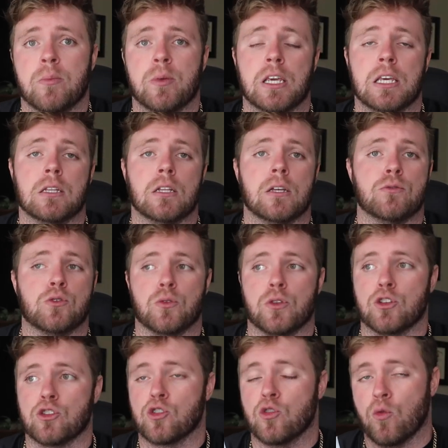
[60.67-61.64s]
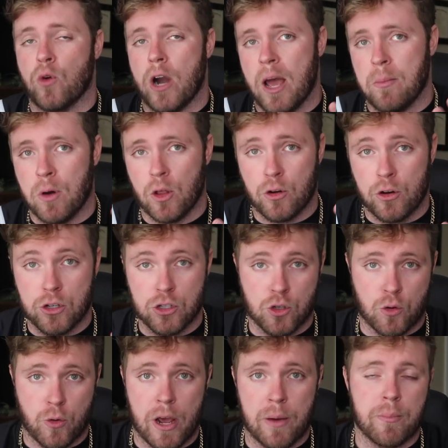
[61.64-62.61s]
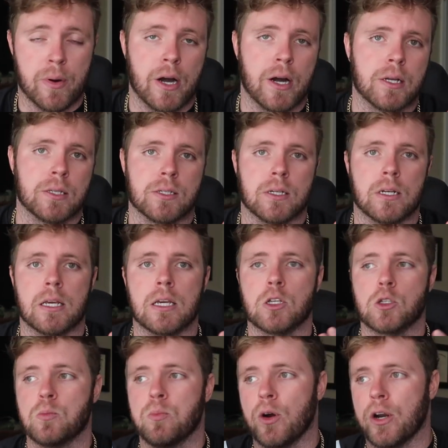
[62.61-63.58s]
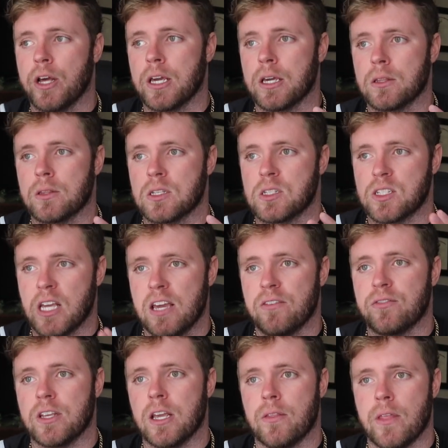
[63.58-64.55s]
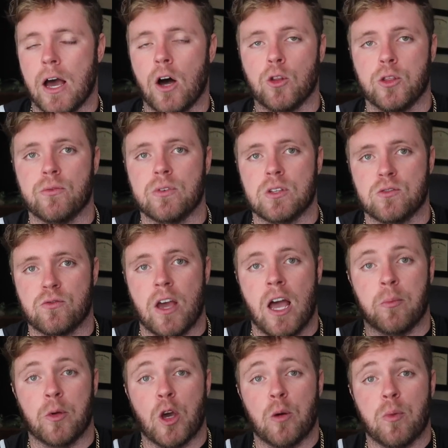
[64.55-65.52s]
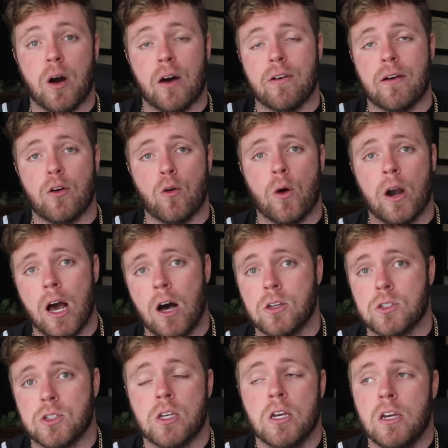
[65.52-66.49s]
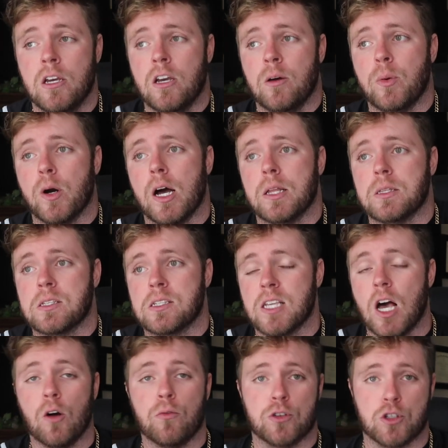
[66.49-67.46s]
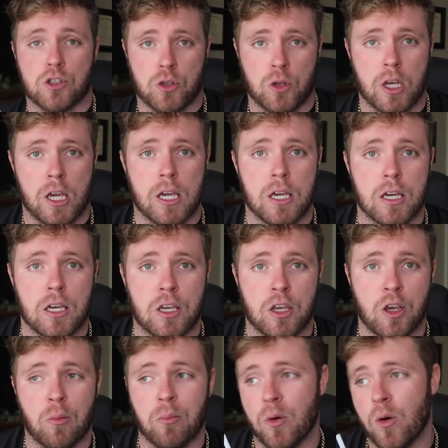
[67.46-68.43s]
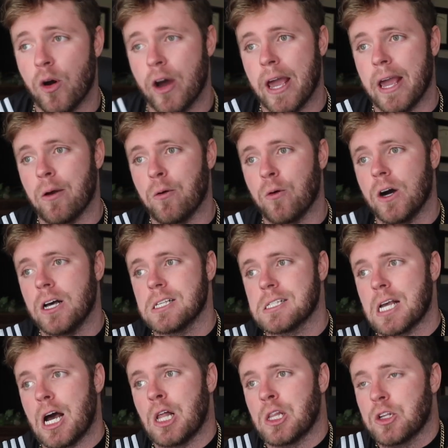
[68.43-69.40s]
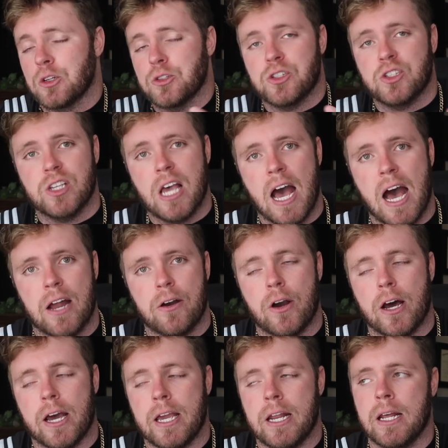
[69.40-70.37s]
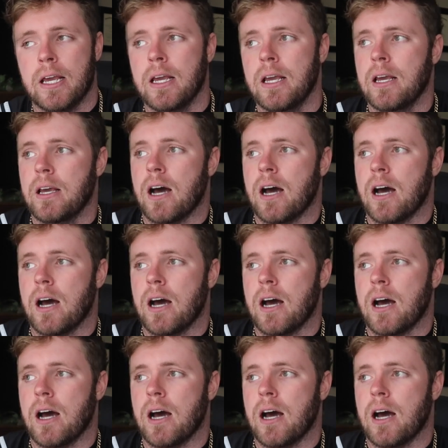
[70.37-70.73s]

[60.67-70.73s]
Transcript: Maybe he lives with his grandmother, his grandparents, and he's putting the safety and the health of his family above everyone else. But selfishly, your boy was a little sad, right?